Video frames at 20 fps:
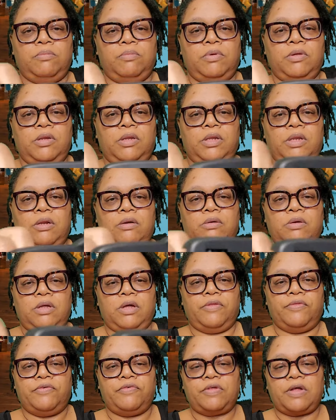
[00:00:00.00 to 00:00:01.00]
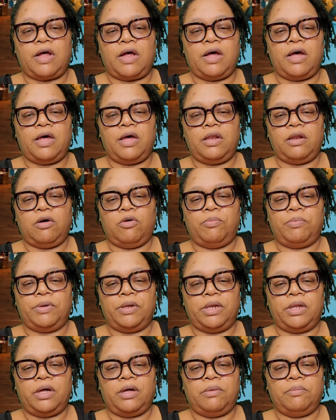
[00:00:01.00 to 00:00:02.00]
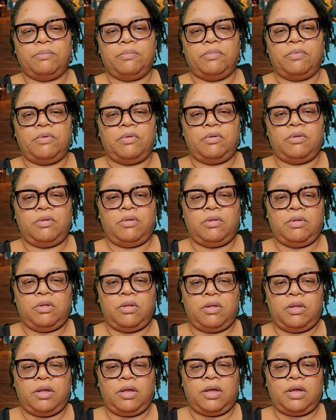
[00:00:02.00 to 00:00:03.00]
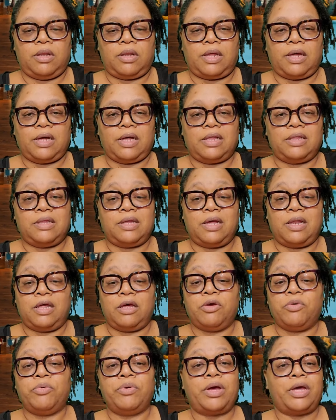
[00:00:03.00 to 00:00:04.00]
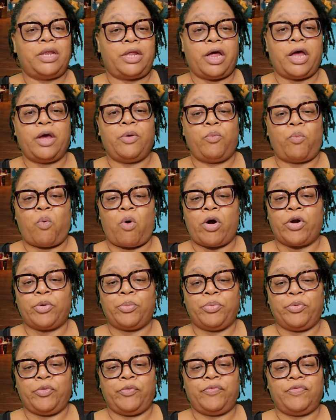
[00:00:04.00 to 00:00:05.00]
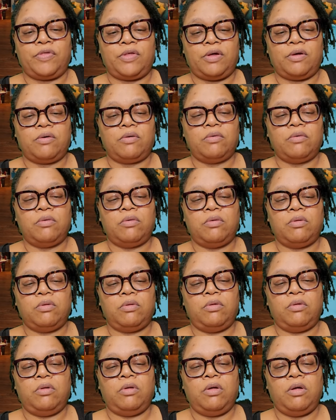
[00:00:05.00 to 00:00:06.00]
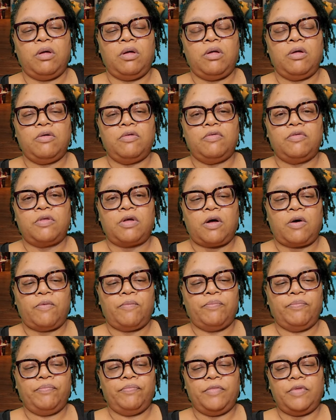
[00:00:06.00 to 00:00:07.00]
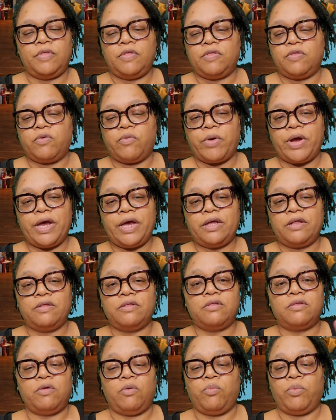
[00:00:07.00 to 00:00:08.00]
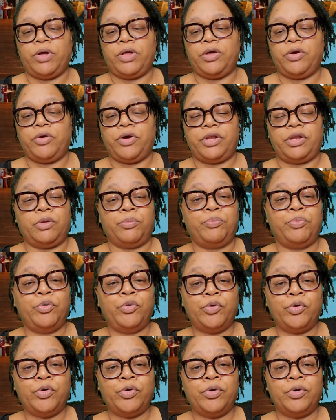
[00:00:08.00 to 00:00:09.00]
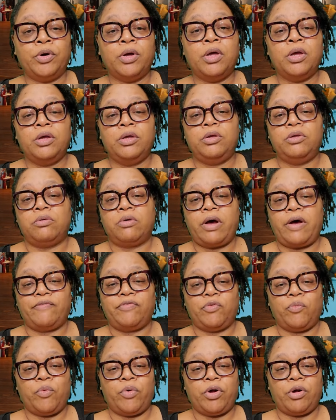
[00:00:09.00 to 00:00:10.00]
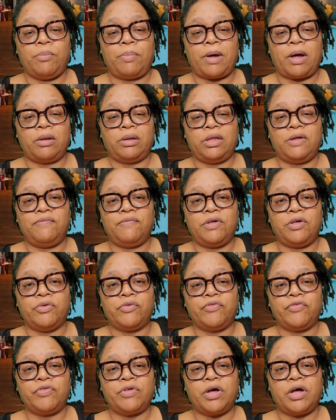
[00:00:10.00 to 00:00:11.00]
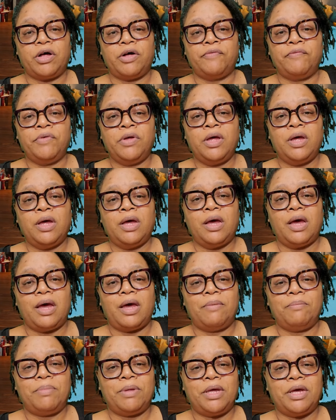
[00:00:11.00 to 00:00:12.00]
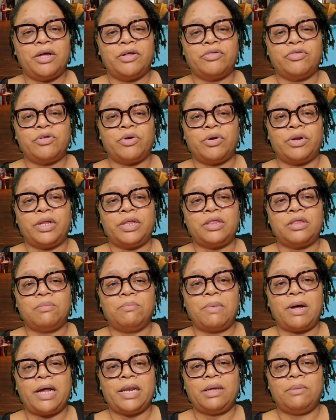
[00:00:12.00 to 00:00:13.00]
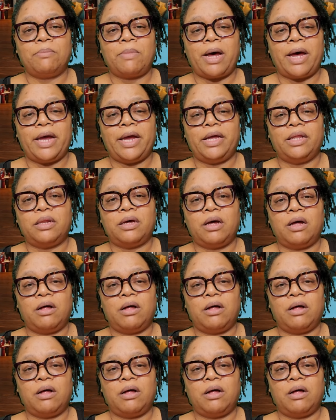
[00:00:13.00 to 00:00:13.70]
pull it on the other side, open it up, And like I said, it created a waterproof seal. So this is great. So when you're in the pool, you don't have to worry about leaving your stuff and being concerned that somebody might